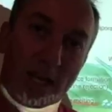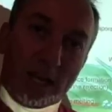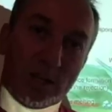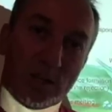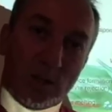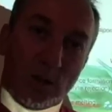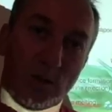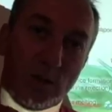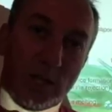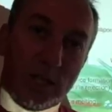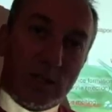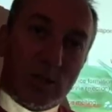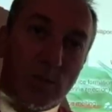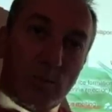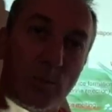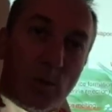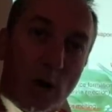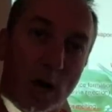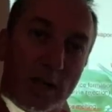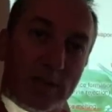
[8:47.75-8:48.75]
So these are
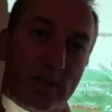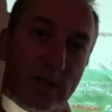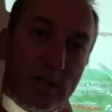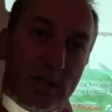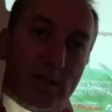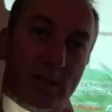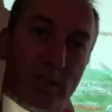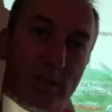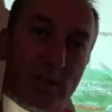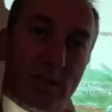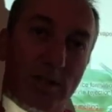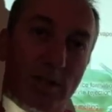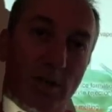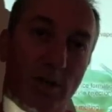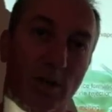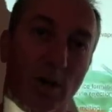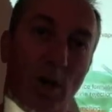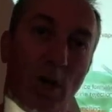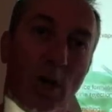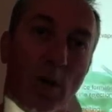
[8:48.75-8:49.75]
processes that
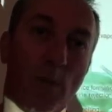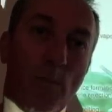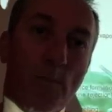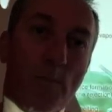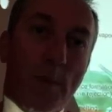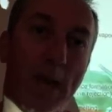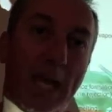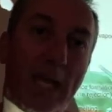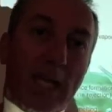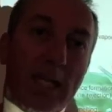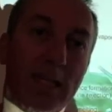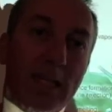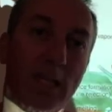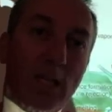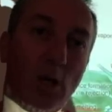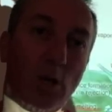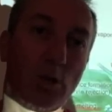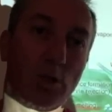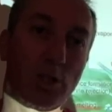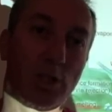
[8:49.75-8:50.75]
are making
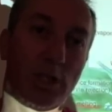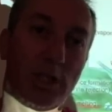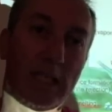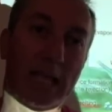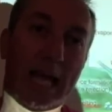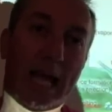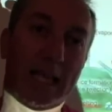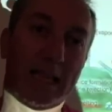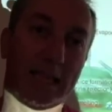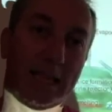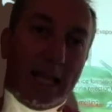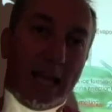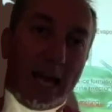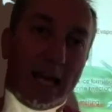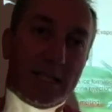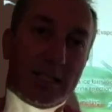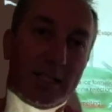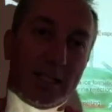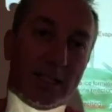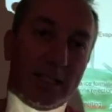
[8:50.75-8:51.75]
the ocean
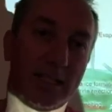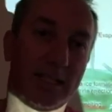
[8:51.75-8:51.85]
less